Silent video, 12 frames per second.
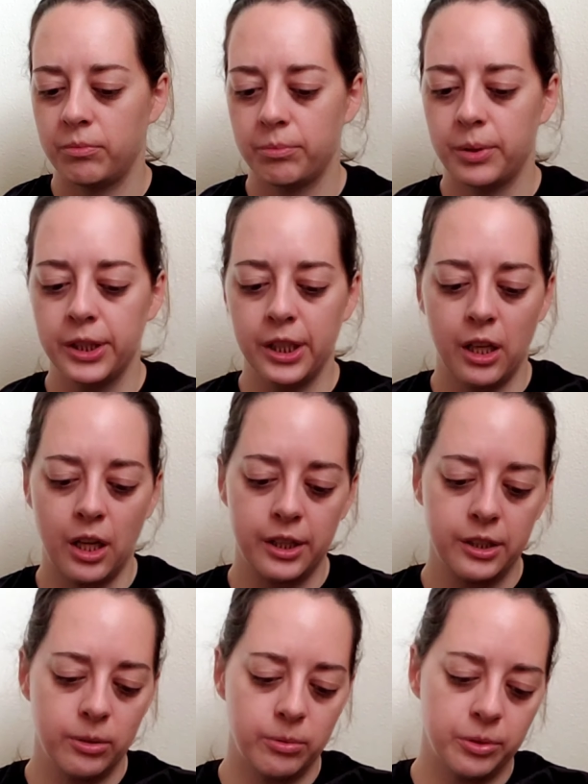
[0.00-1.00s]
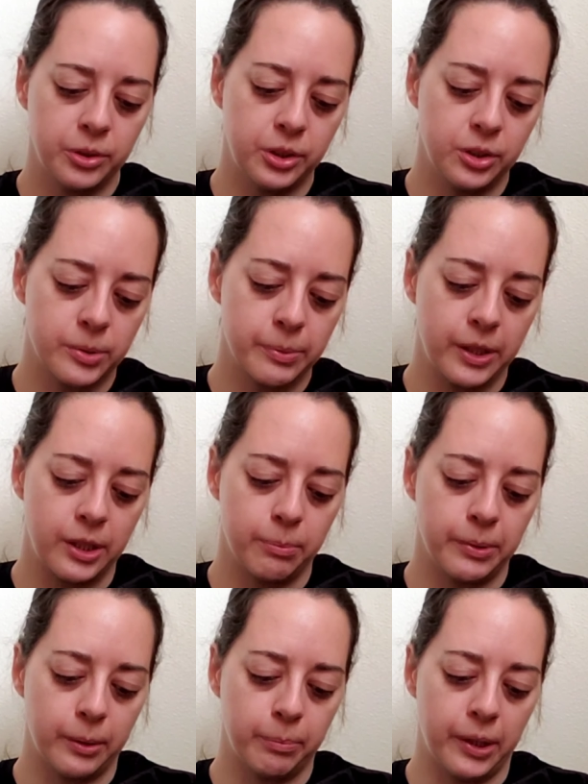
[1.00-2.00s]
But yeah, I didn't really use my hip
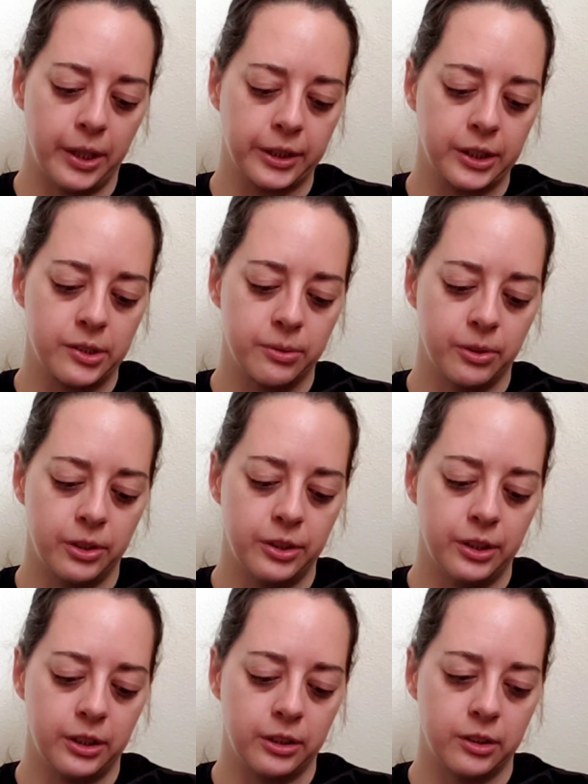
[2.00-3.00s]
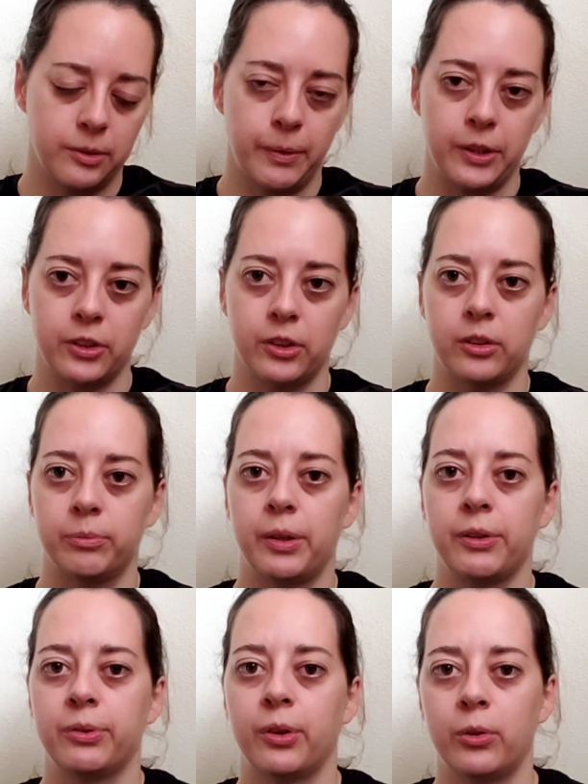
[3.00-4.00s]
belt pockets for anything special. My
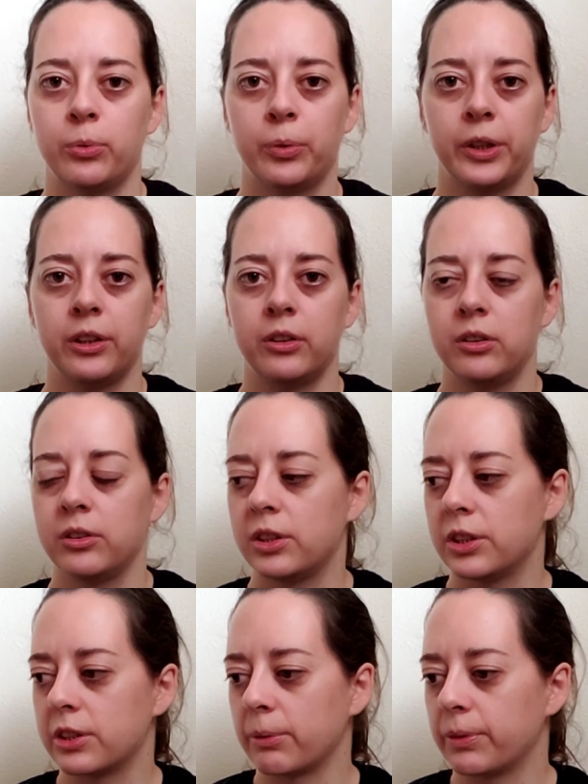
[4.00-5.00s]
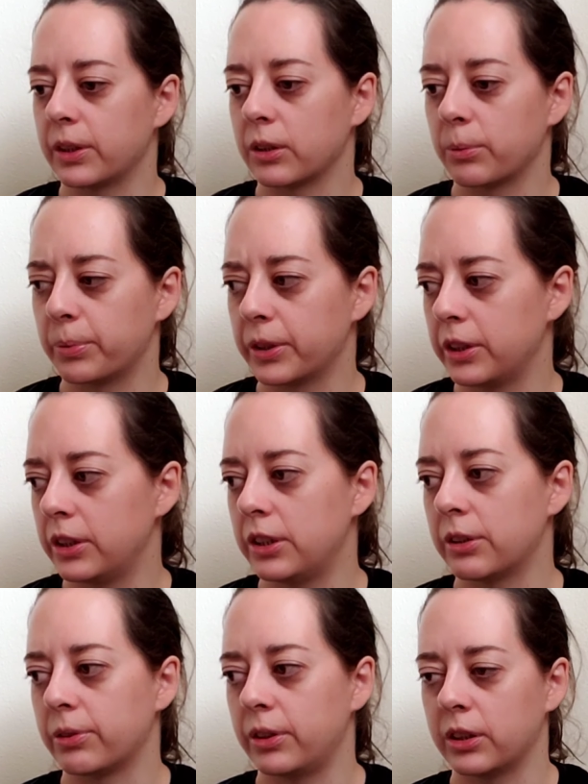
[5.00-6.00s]
phone went into something completely
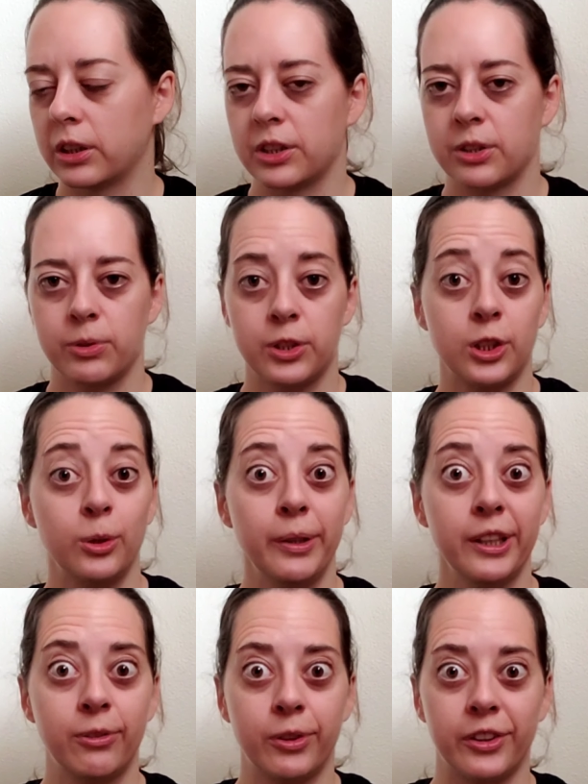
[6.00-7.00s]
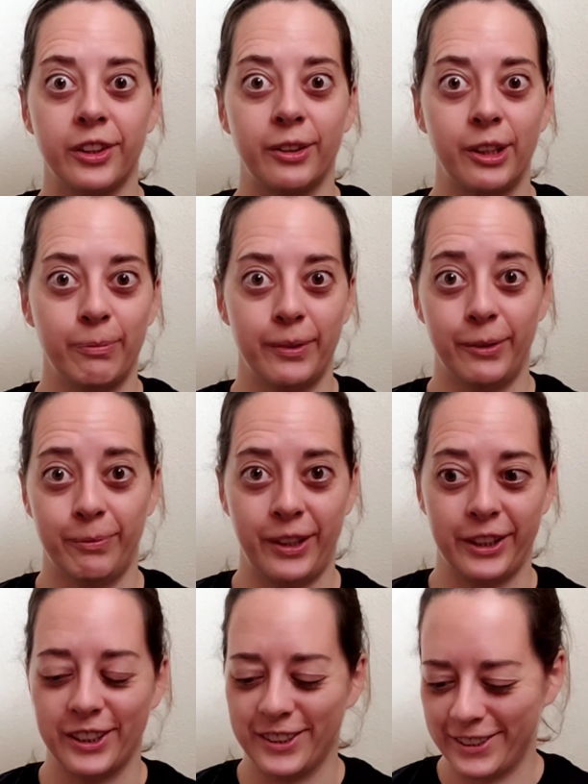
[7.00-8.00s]
different because it was too big for the hip belt
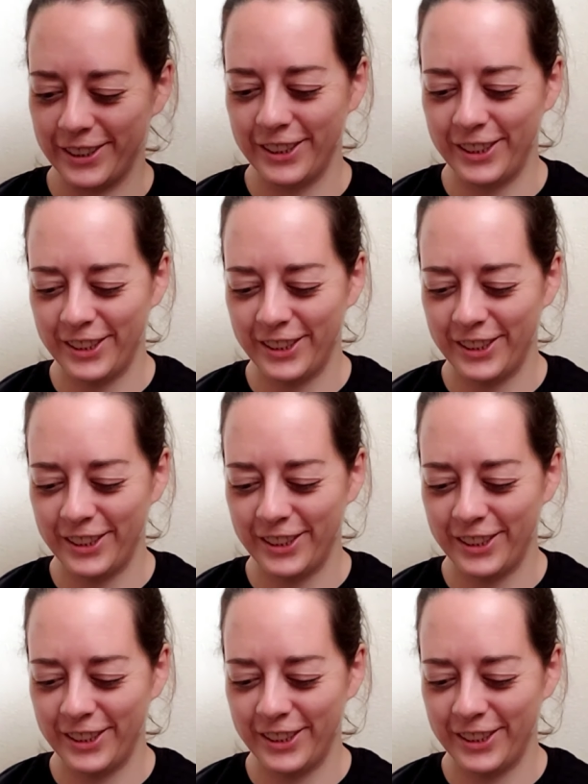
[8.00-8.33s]
pockets.